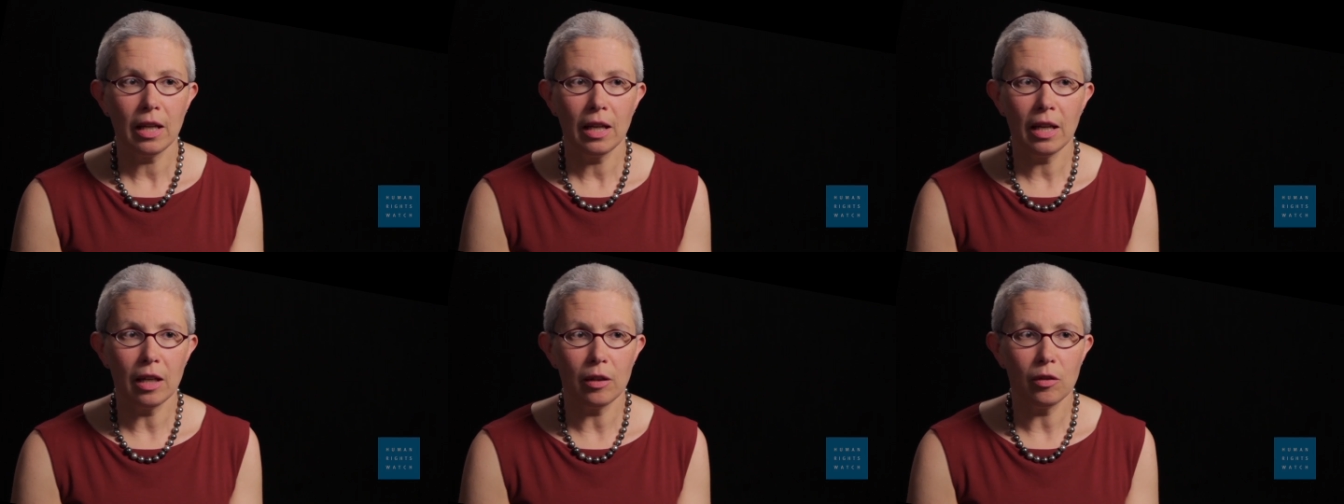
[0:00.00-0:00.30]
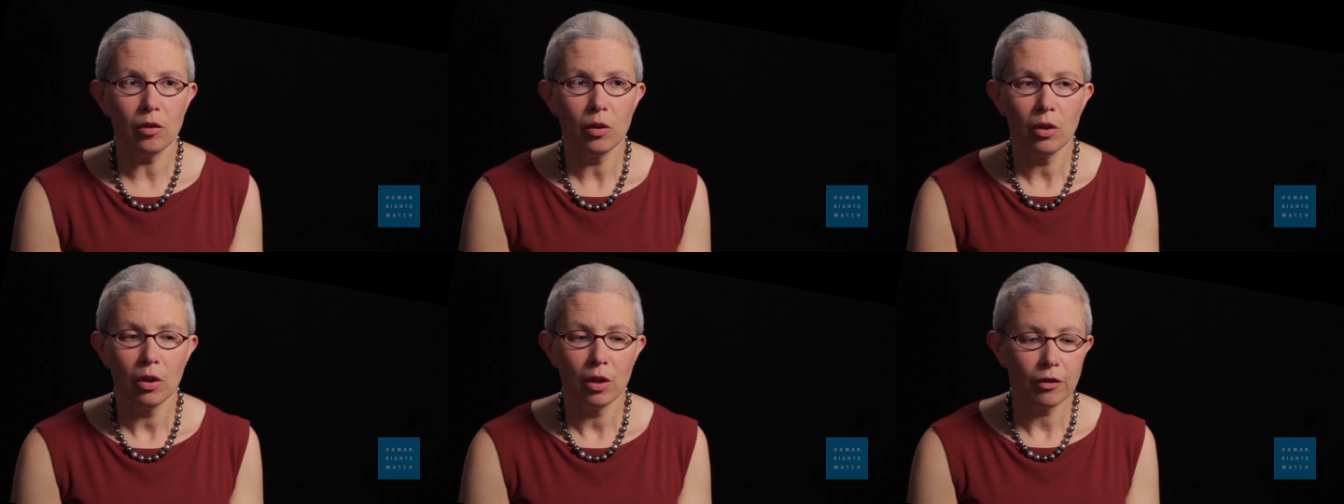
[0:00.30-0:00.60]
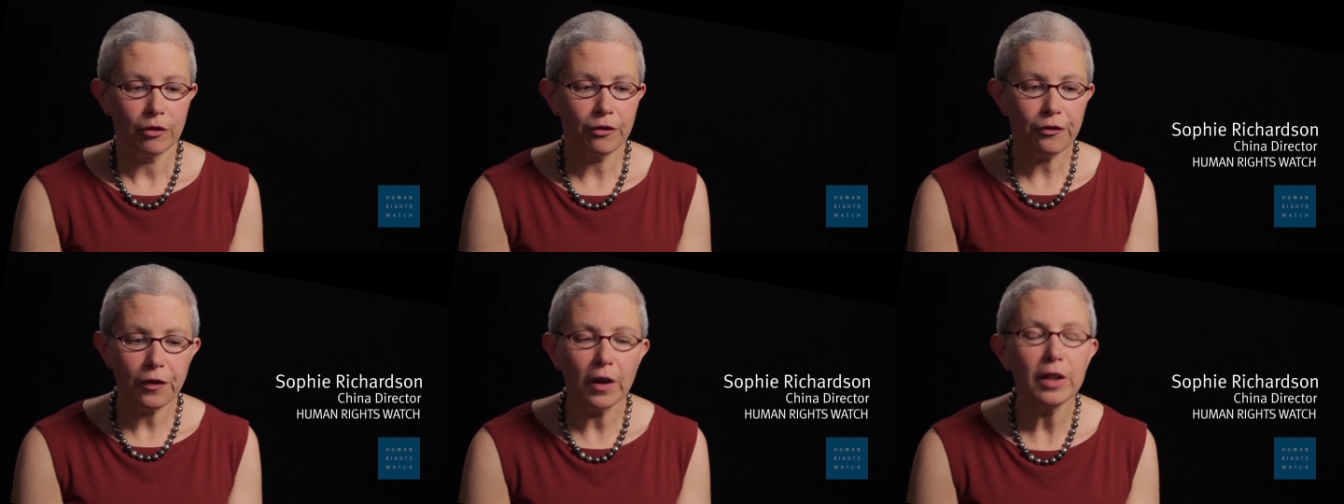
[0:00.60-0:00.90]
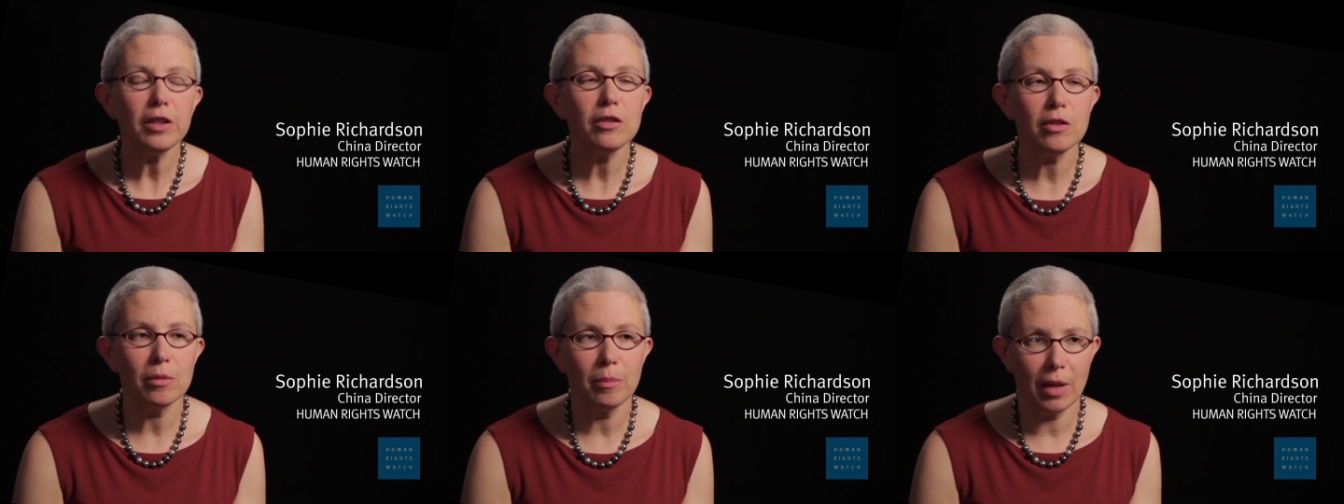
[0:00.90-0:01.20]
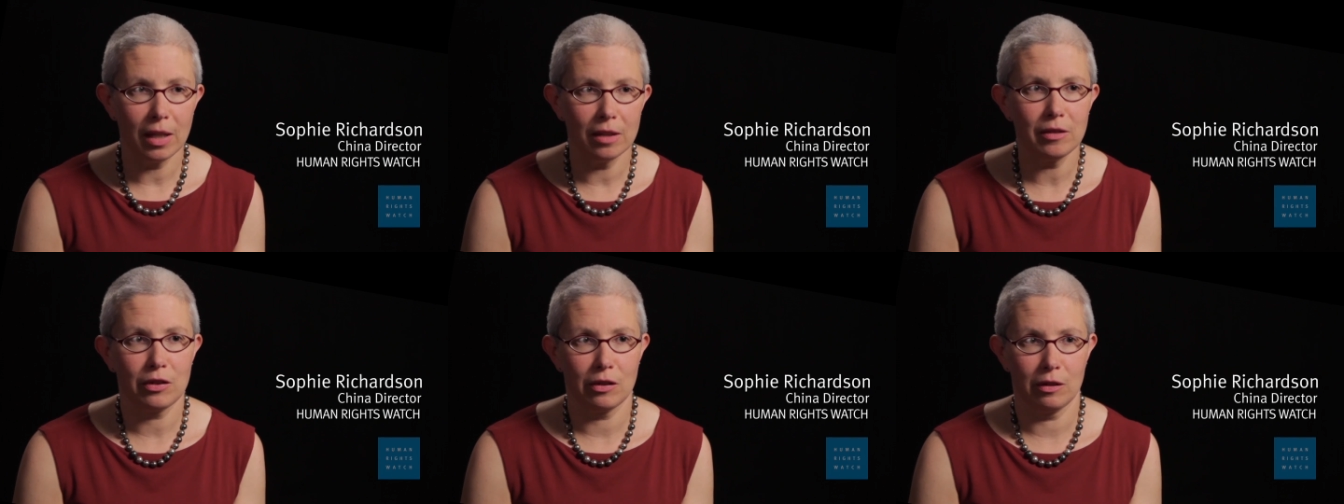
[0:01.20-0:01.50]
It
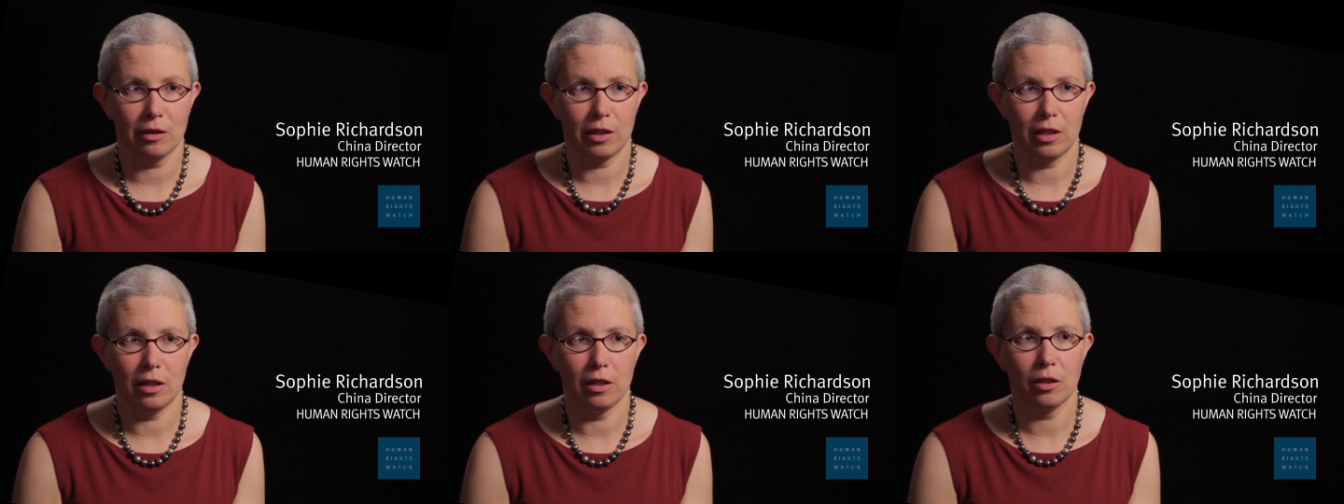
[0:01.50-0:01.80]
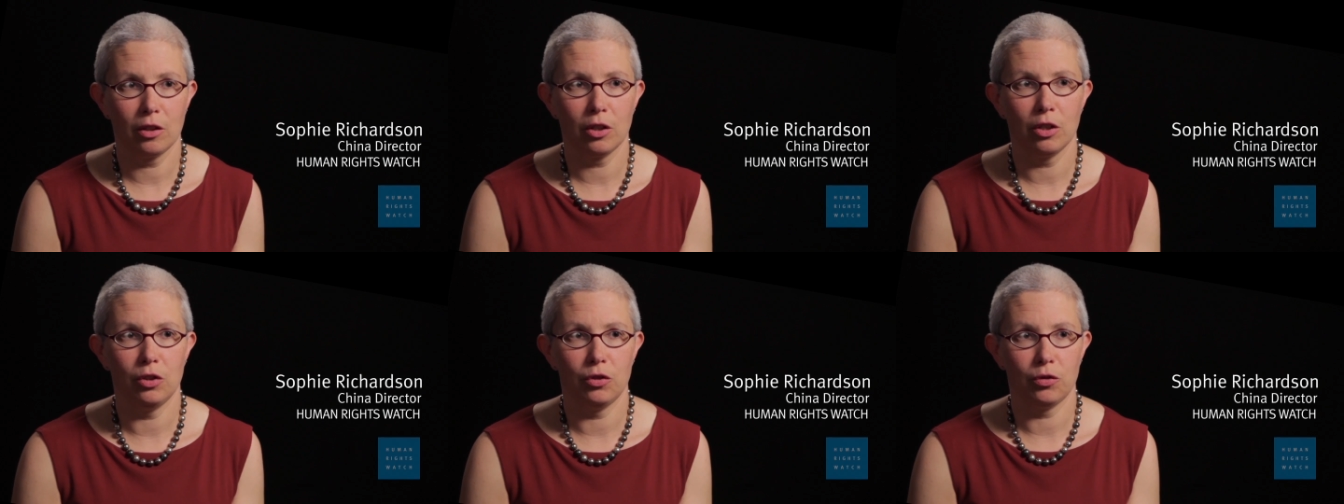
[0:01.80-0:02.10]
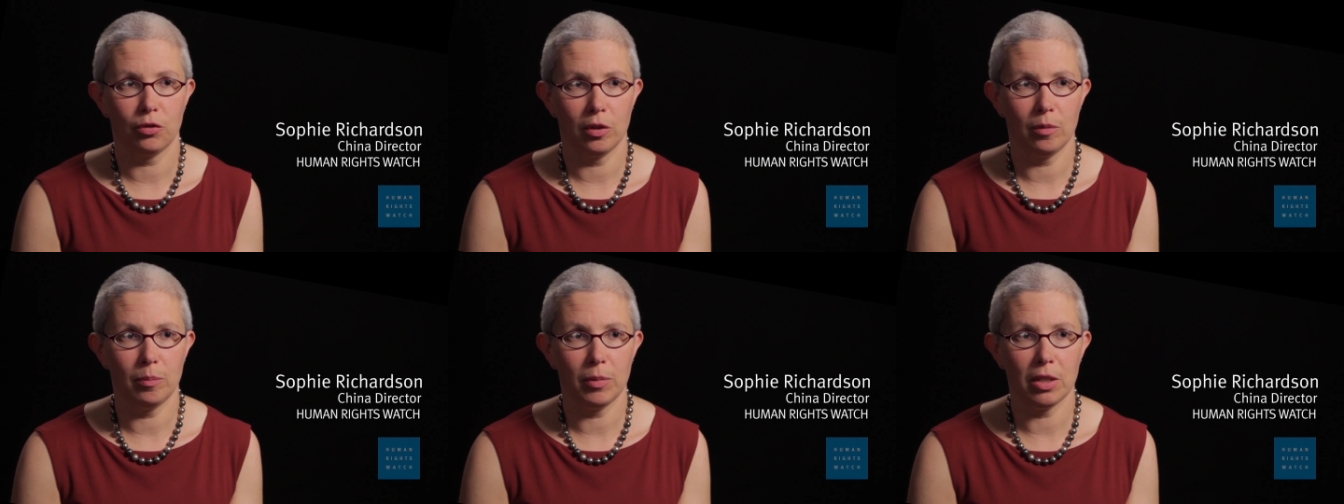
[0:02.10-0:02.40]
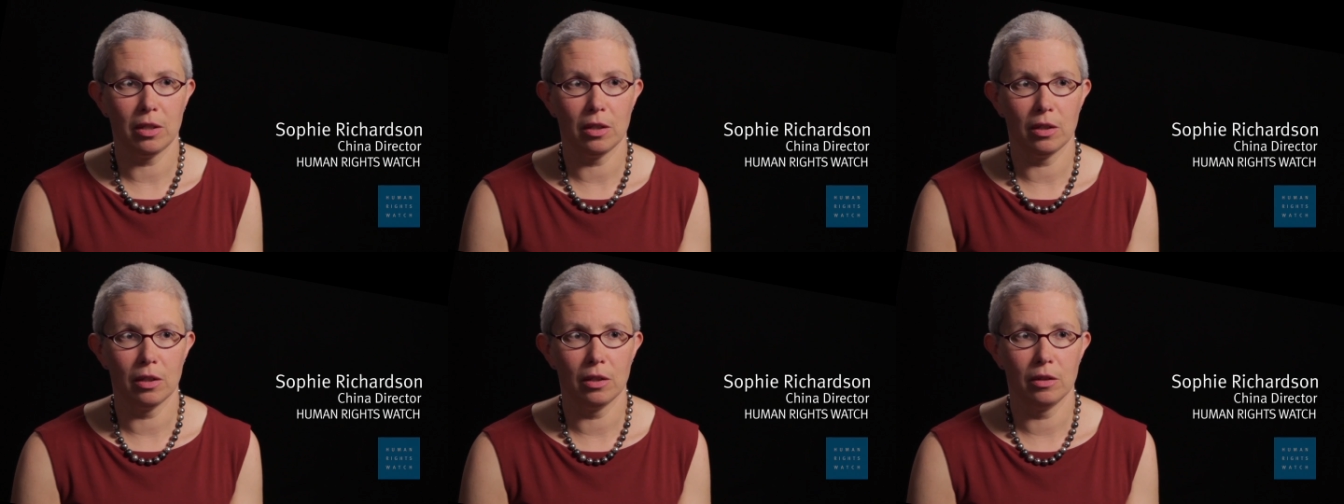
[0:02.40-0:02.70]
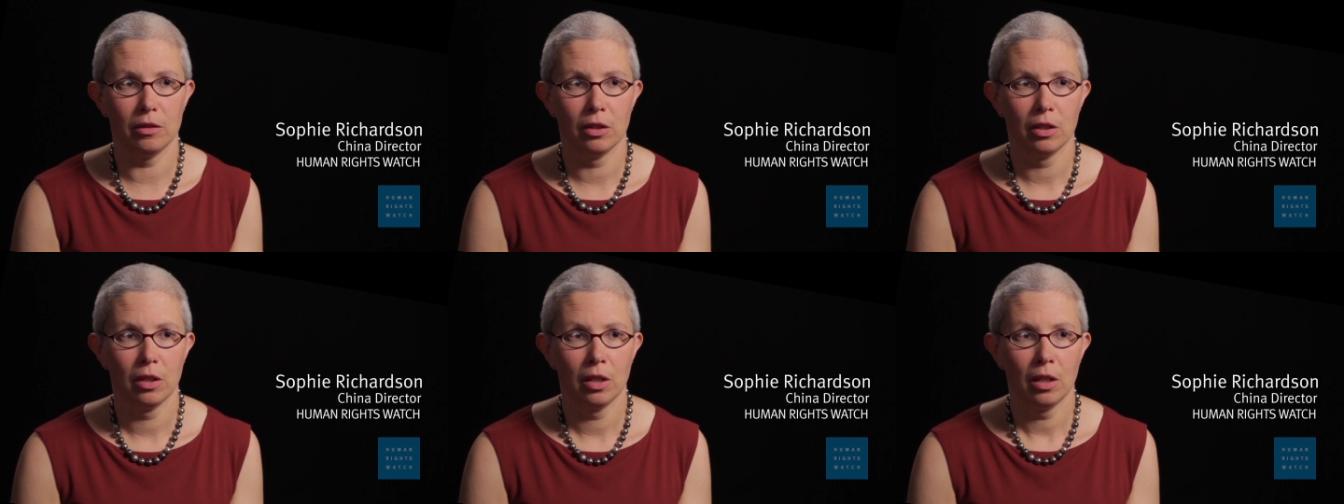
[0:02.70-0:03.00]
fundamentally
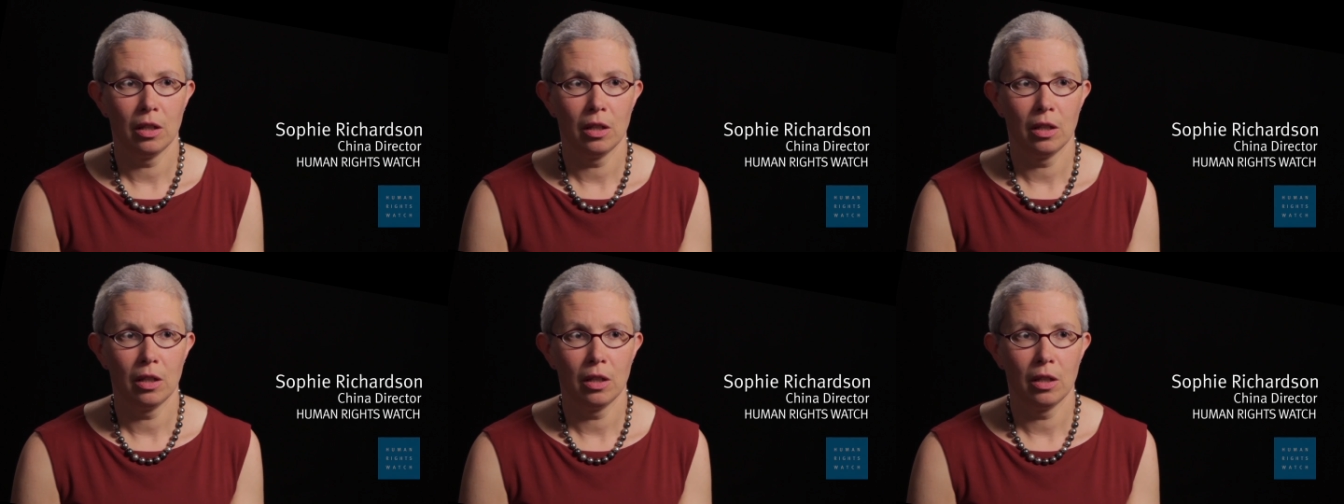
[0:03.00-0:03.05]
contributed